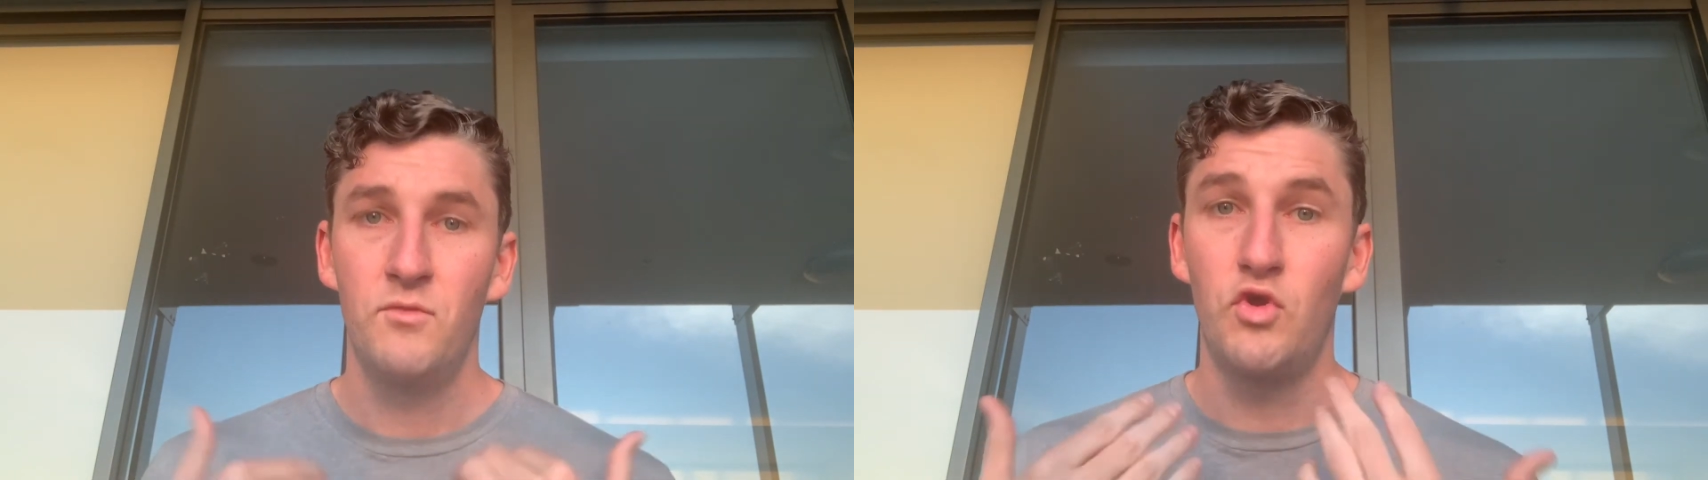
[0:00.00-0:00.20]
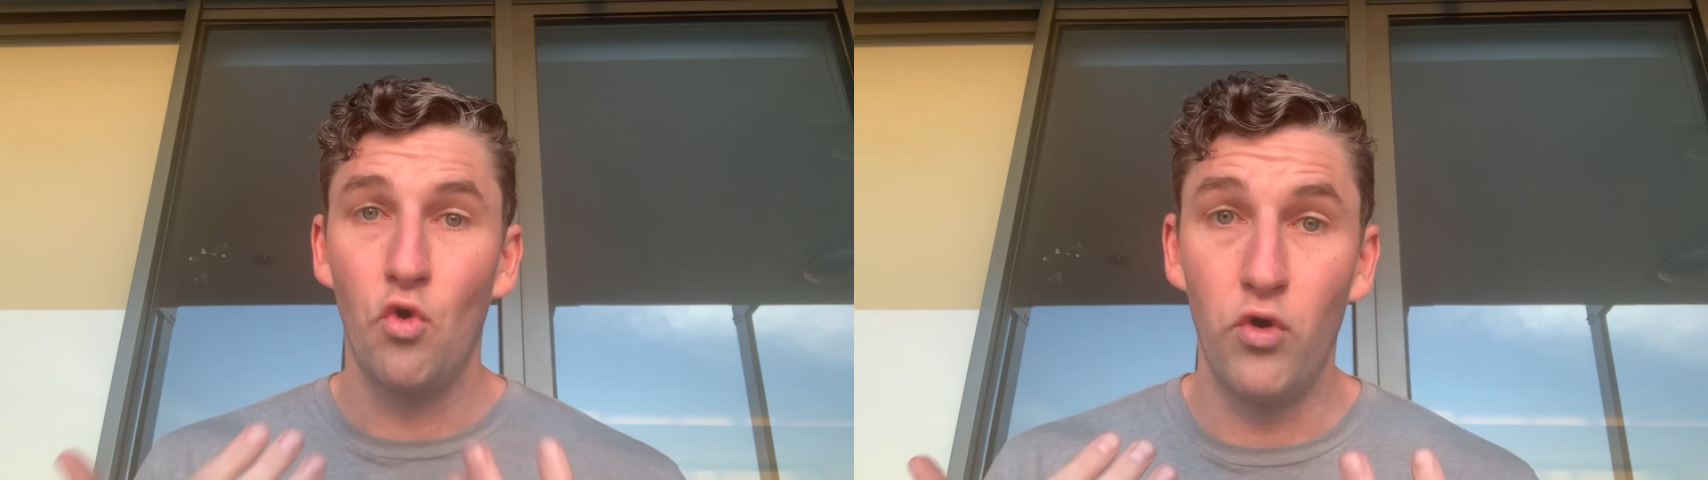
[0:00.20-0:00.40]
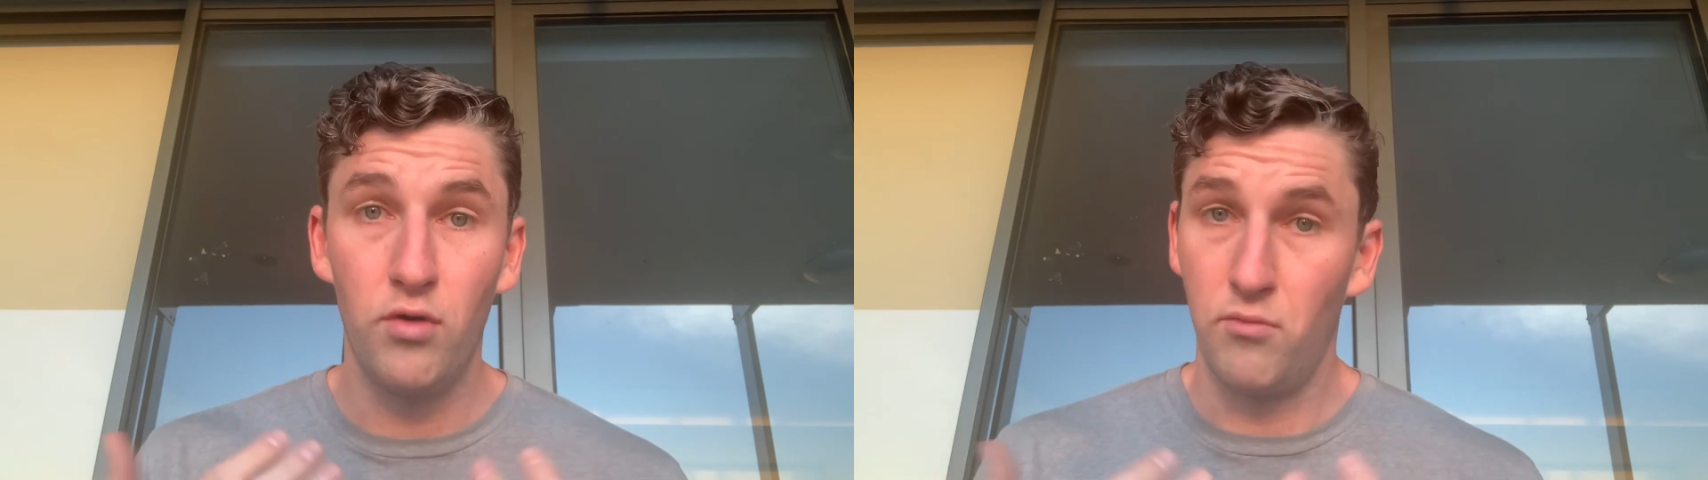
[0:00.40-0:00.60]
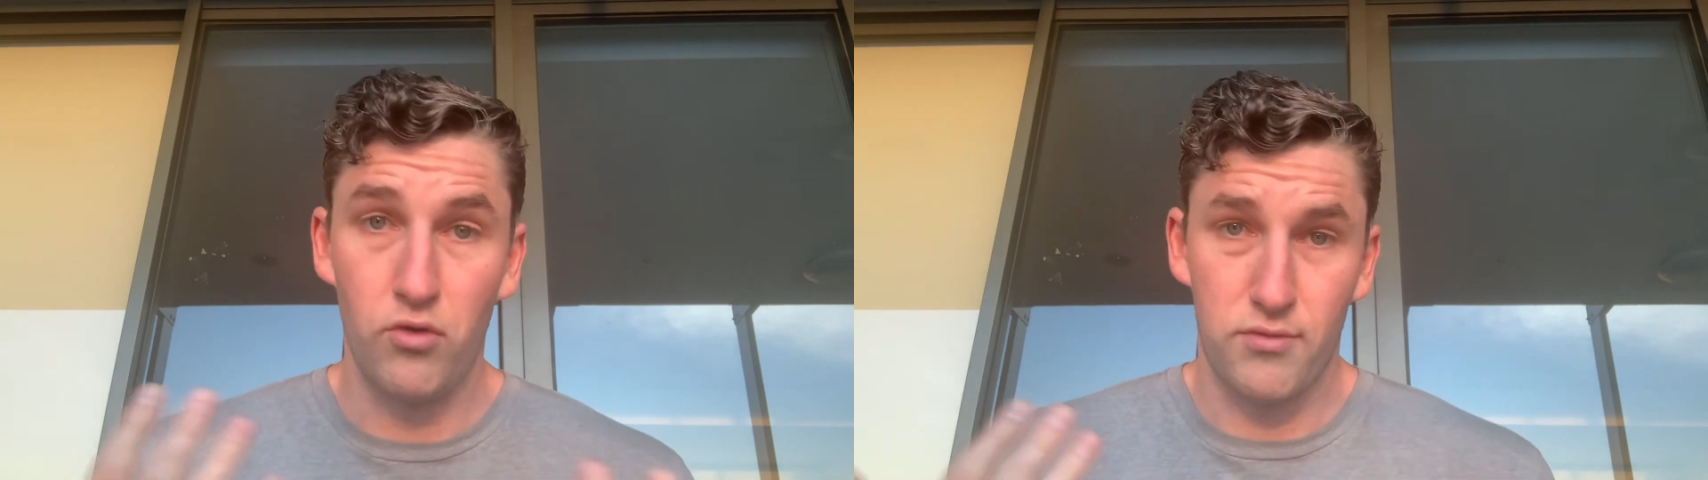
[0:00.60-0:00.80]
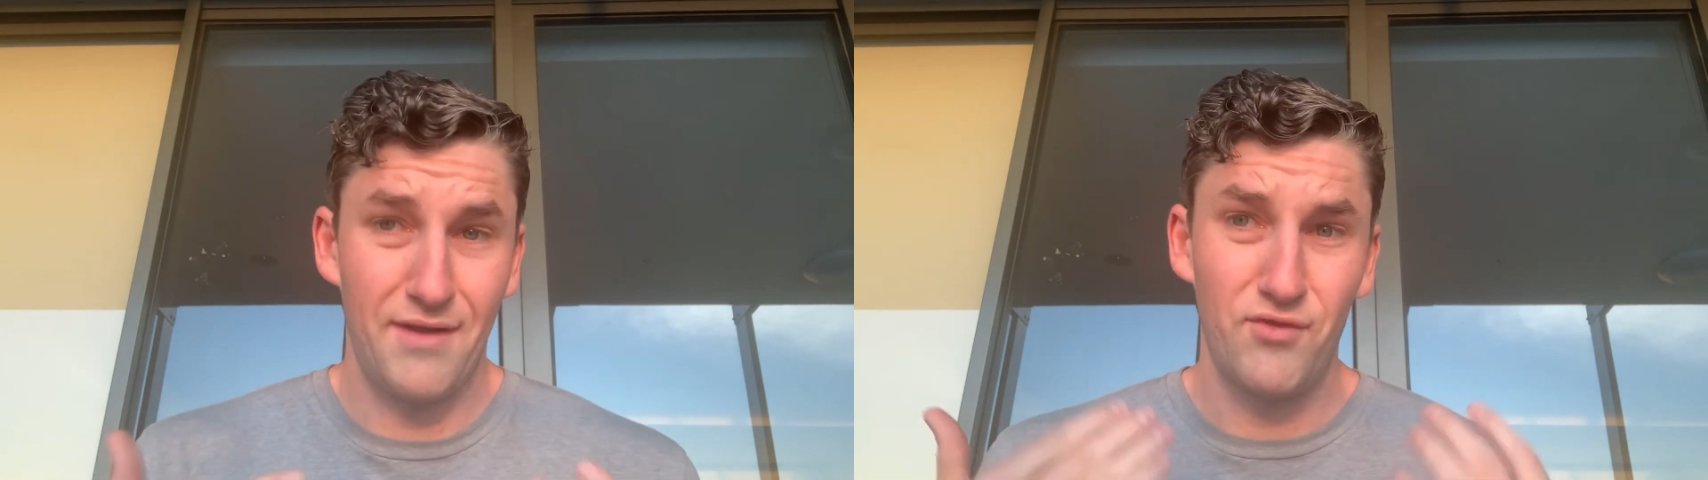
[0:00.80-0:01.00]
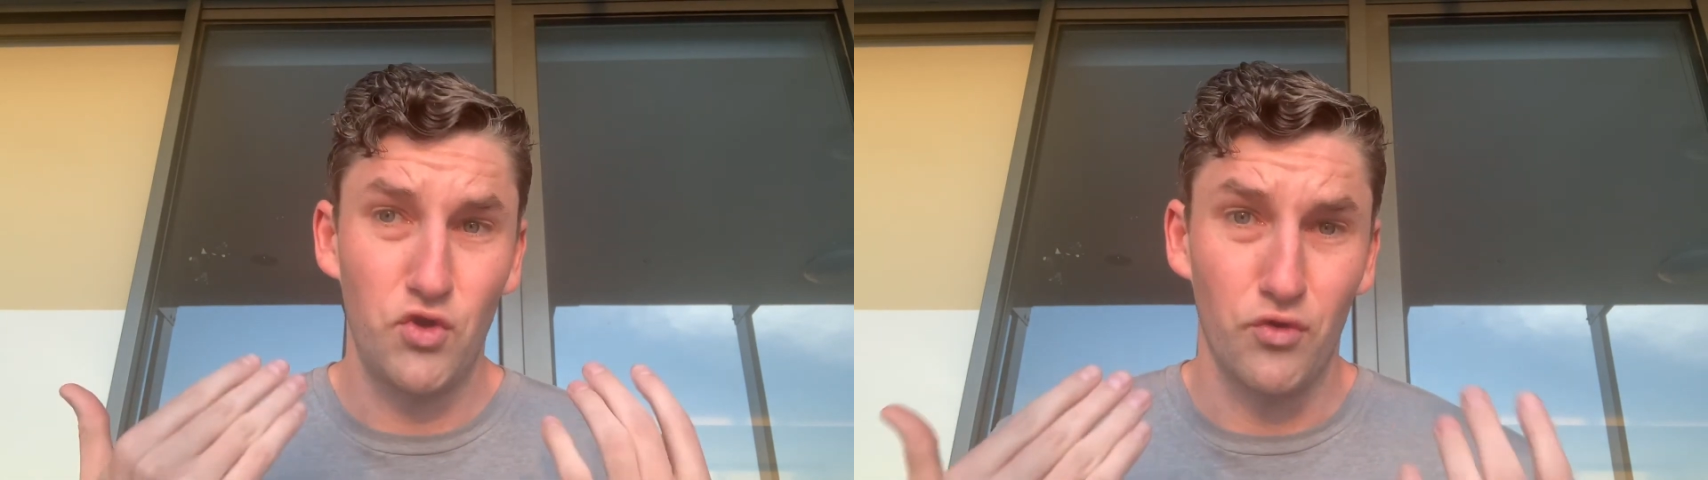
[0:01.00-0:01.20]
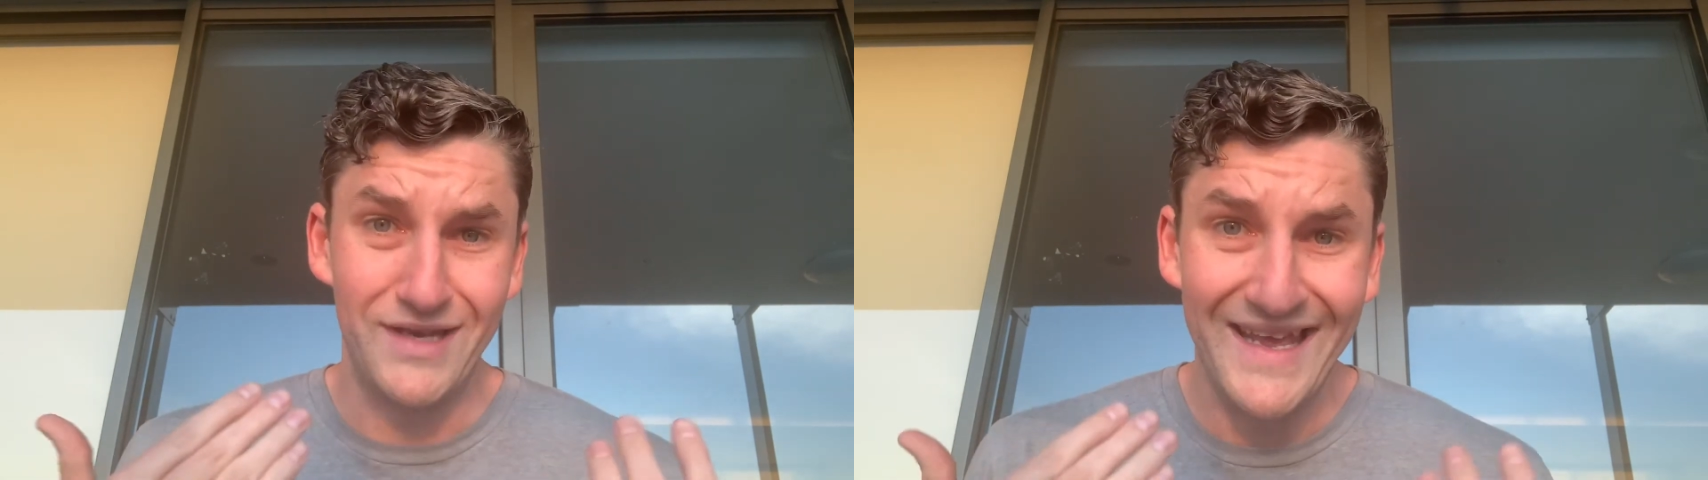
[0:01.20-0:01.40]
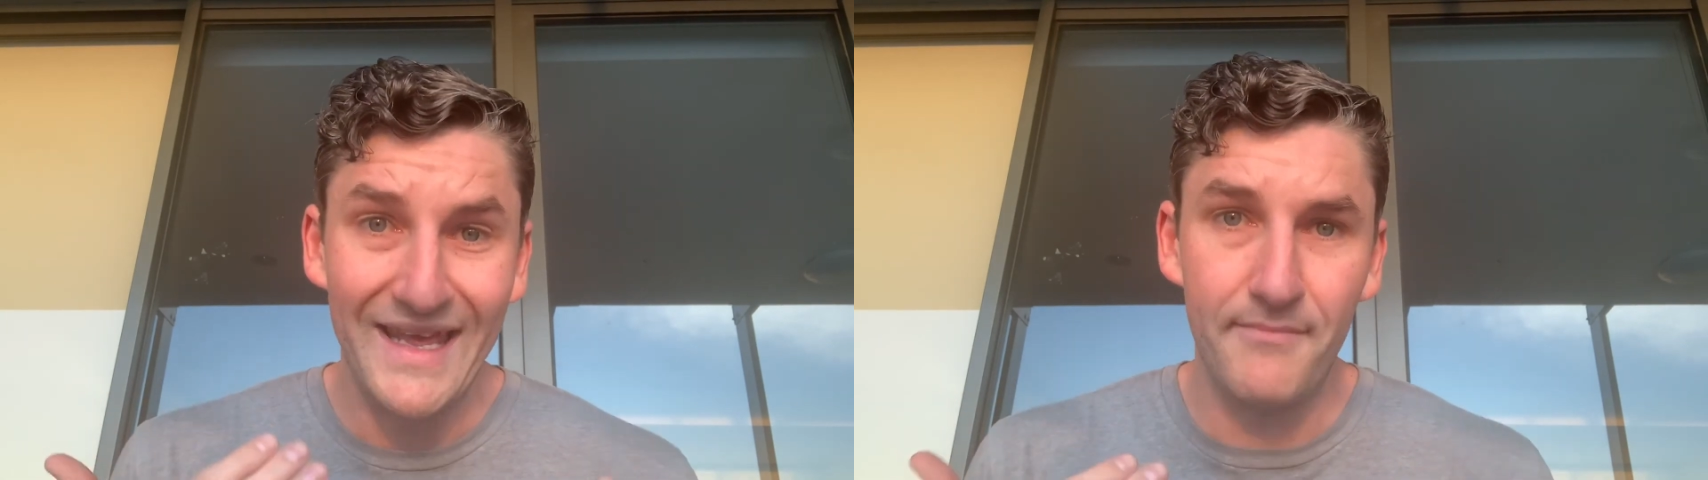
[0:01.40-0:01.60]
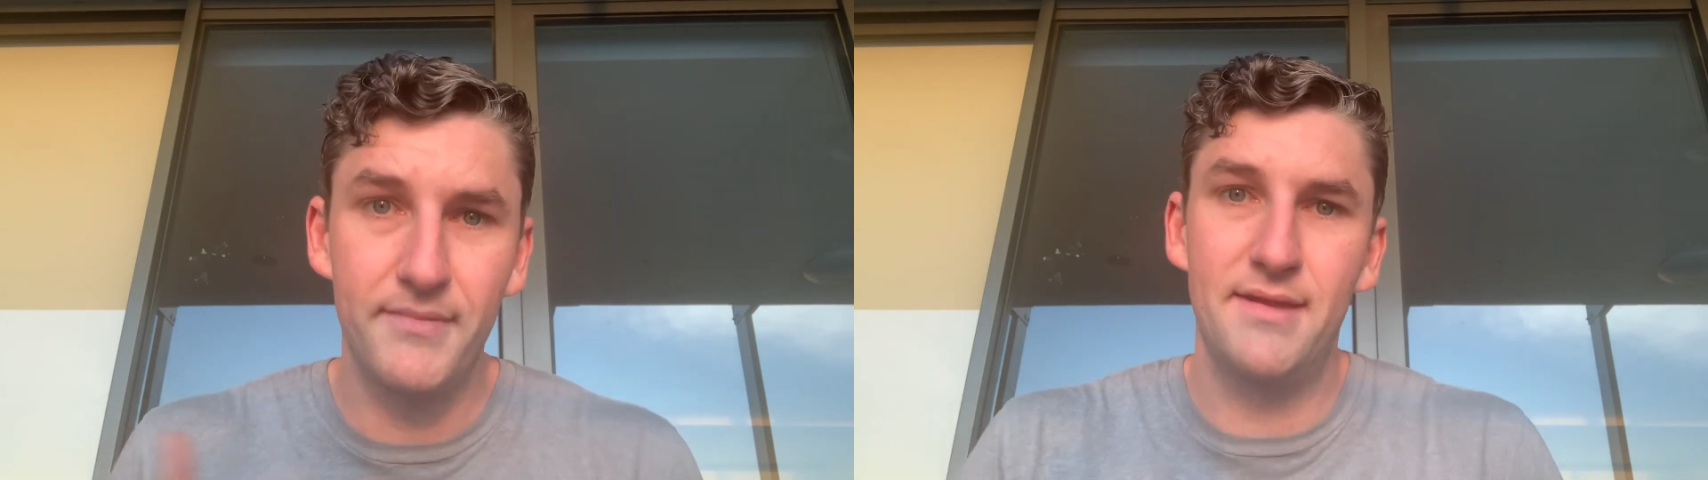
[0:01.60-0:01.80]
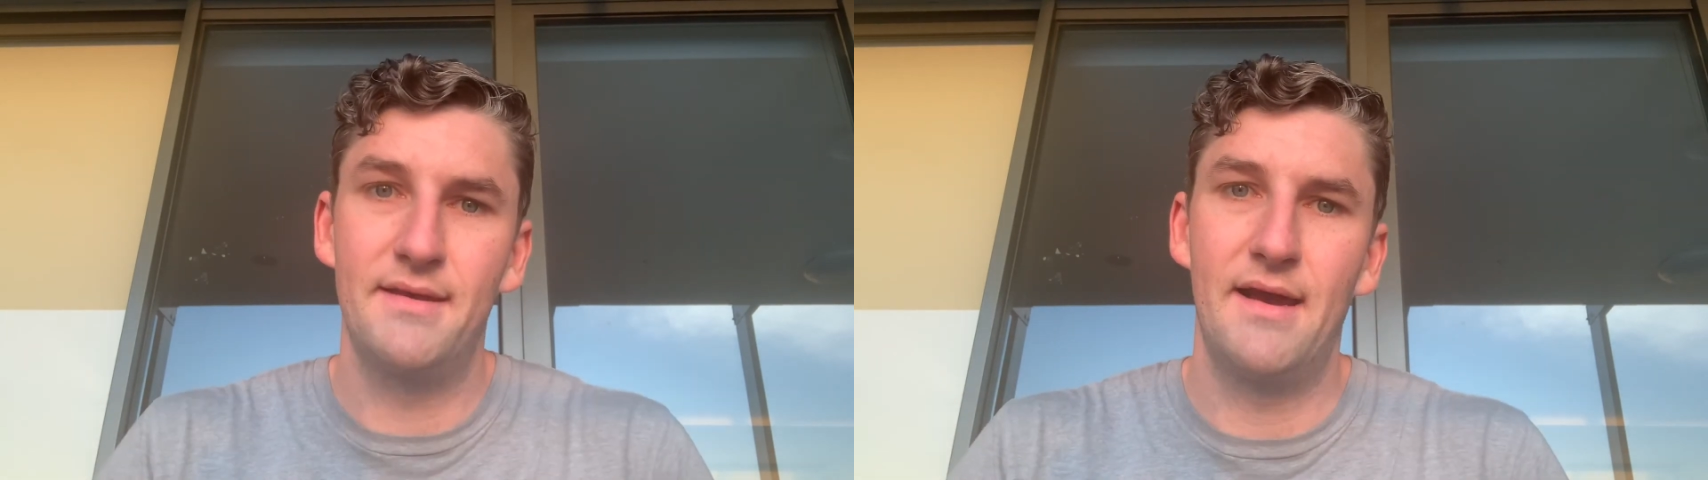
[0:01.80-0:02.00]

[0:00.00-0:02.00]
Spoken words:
your or even your team's